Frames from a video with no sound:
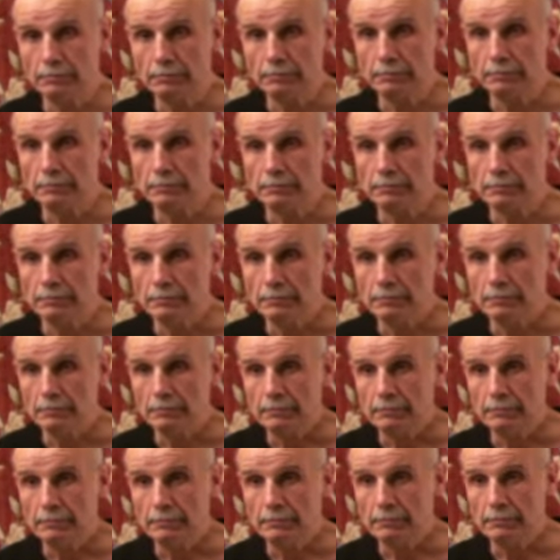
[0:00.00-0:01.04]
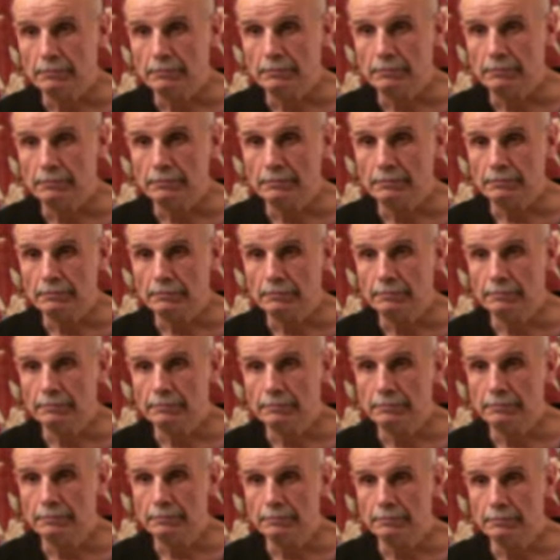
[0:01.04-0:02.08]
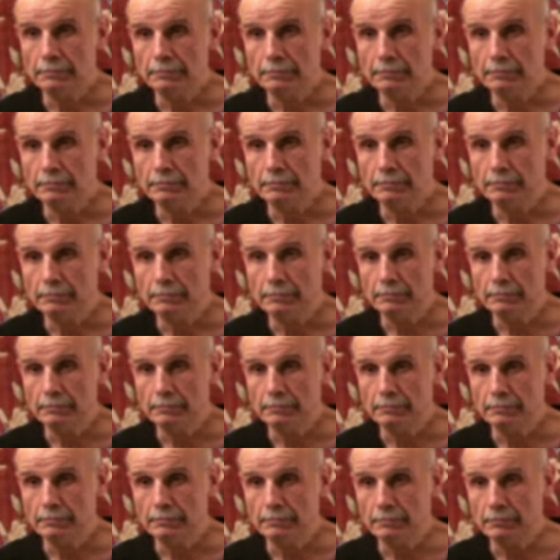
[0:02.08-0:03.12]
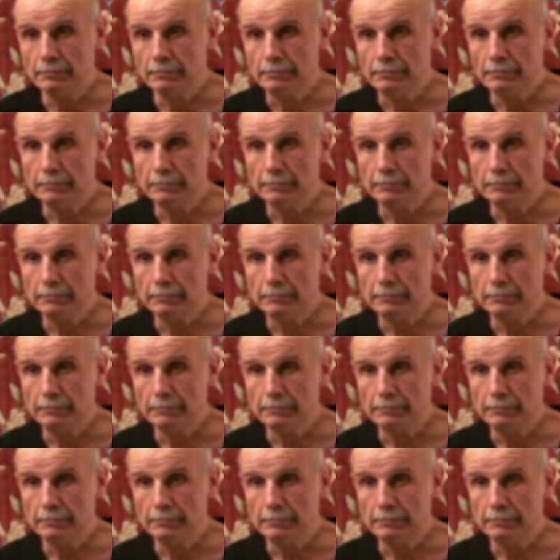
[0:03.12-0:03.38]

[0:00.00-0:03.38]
(silence)